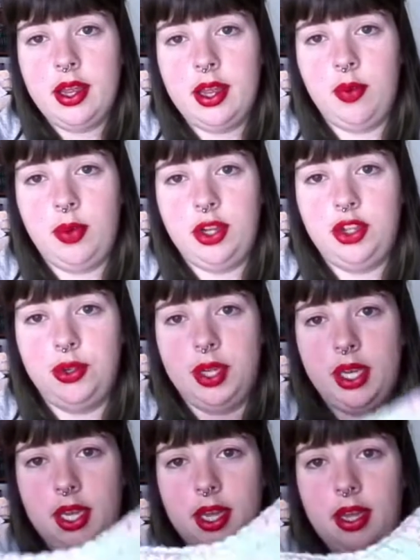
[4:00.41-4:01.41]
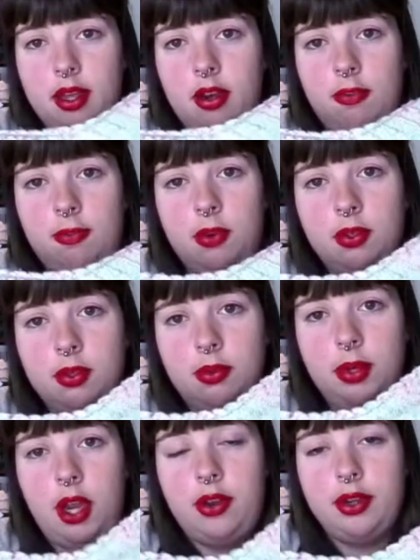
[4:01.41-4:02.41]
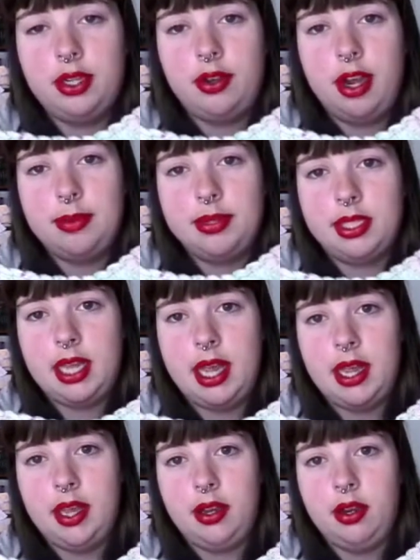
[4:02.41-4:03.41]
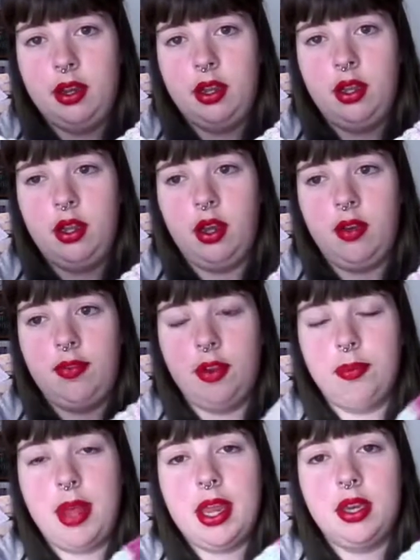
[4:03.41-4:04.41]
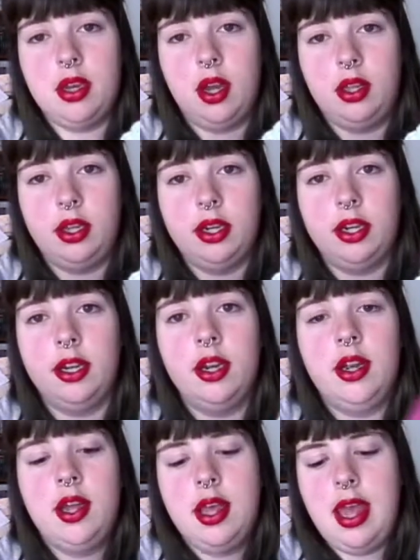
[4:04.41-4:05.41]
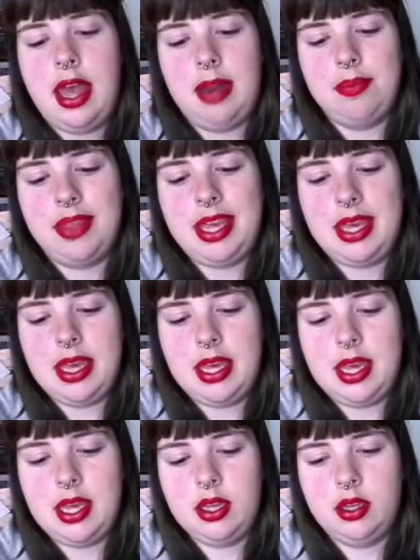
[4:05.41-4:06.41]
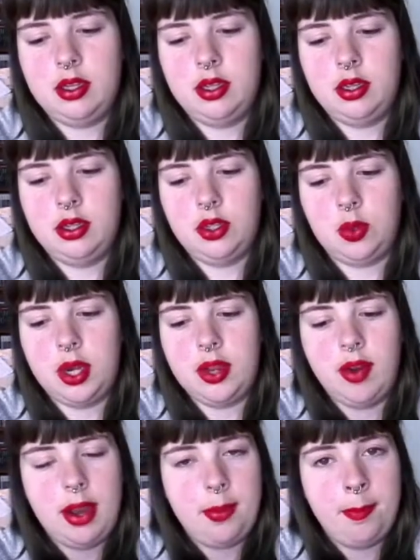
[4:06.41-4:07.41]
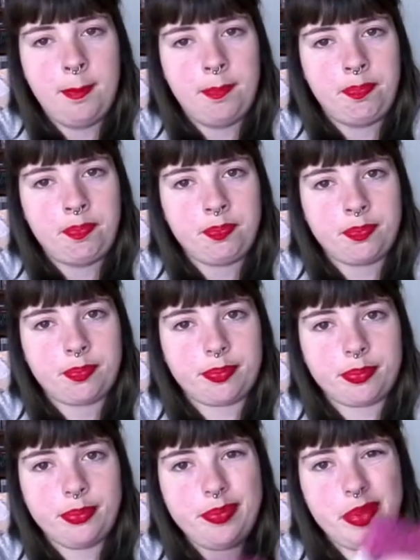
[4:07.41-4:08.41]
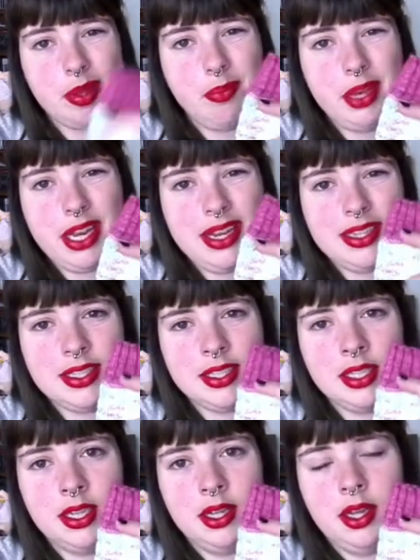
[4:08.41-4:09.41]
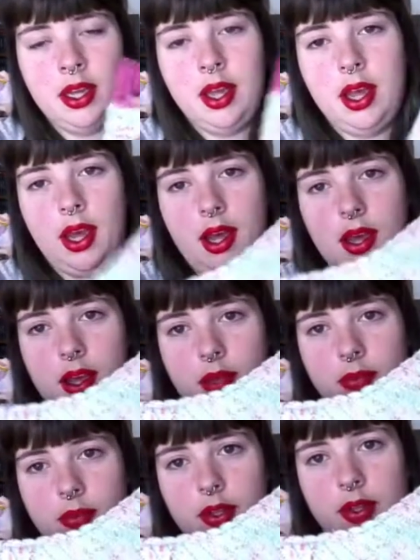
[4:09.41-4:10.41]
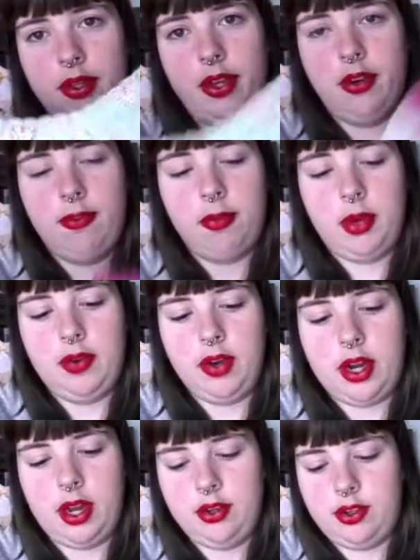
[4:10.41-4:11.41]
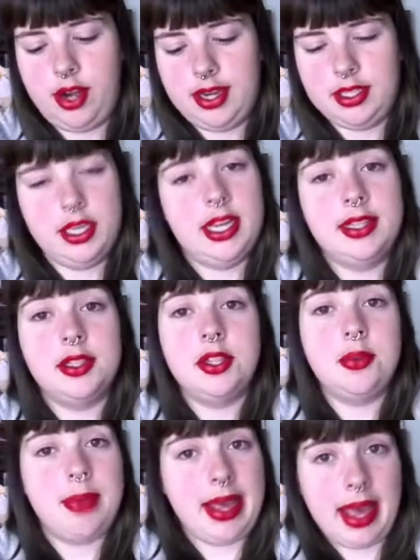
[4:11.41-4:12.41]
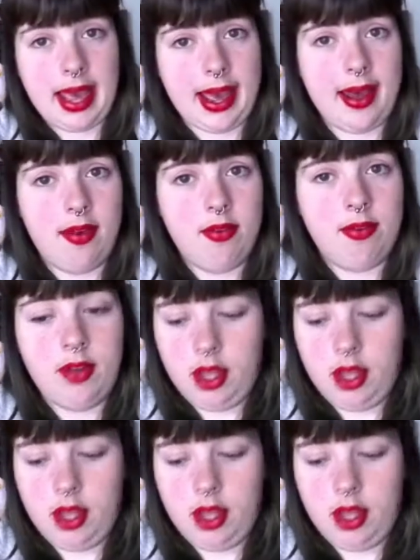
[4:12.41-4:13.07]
in which you can get a full 100 gram skein of your main color, and I'm thinking 20 gram minis, for whatever contrast needs you may have.